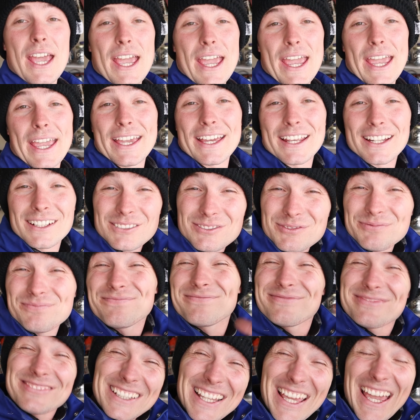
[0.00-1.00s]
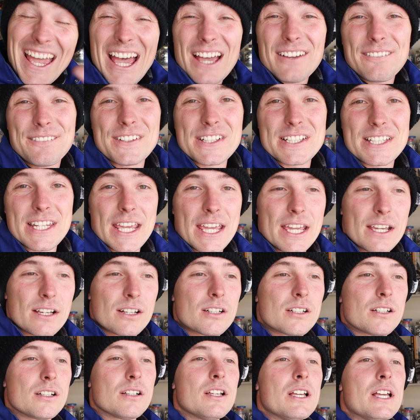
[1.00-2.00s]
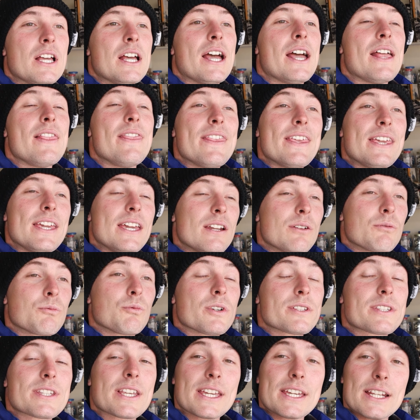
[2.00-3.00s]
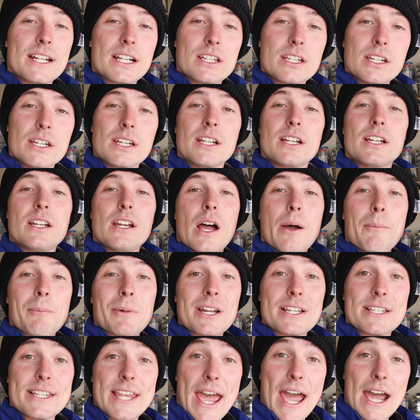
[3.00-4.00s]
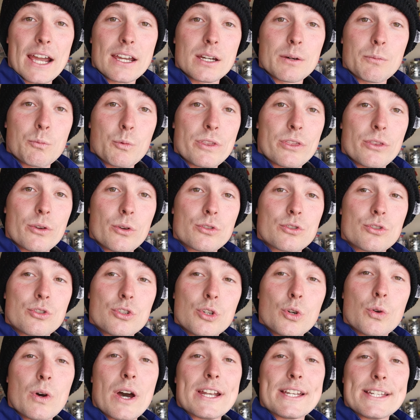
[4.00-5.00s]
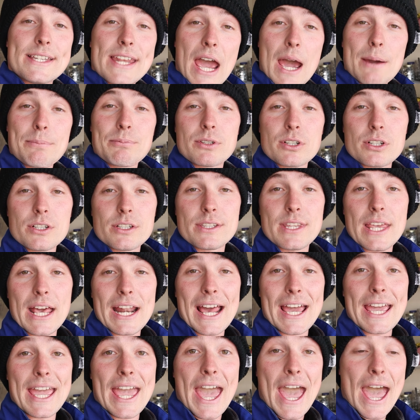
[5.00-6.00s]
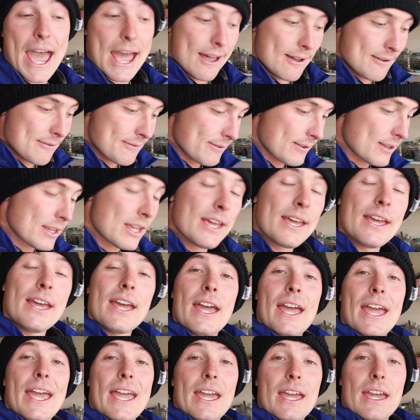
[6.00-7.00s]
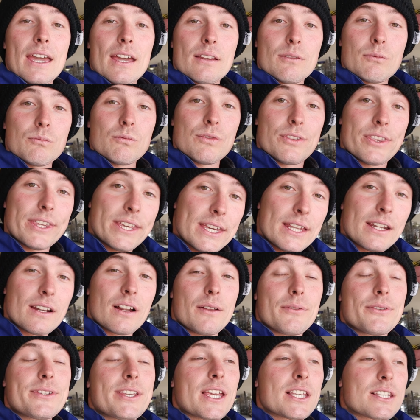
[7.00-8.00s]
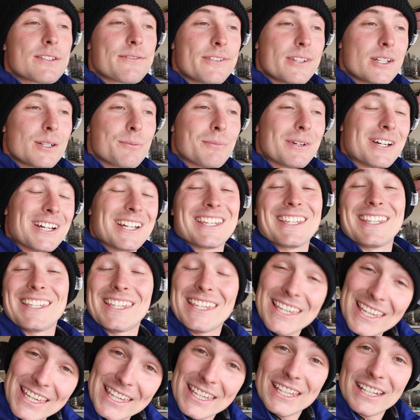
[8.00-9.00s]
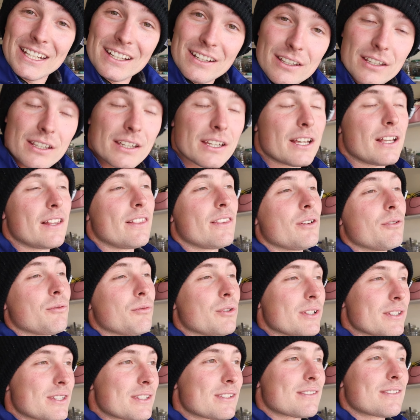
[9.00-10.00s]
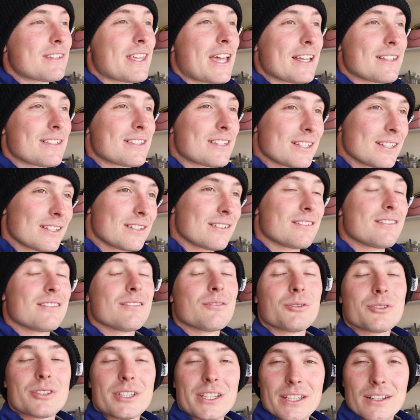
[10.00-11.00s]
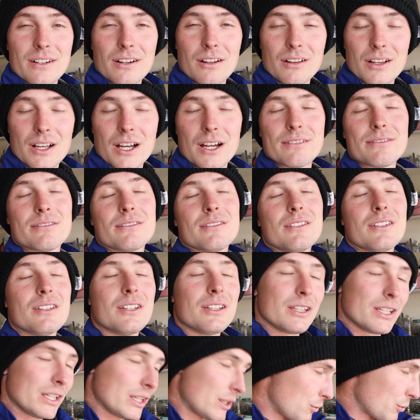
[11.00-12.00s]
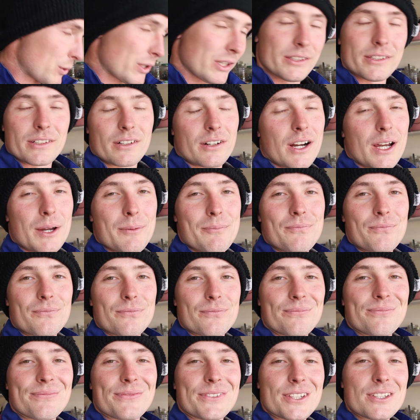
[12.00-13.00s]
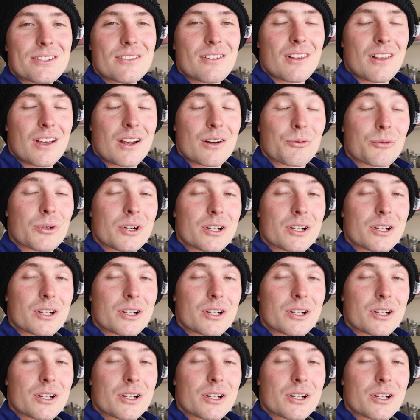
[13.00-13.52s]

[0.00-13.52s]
and fadangle, and then once I get it good, I'm gonna tack them with those new adapters that I have, and then I'll test fit them again, and then once that's in, we'll take it all off and weld her up. This is a lot of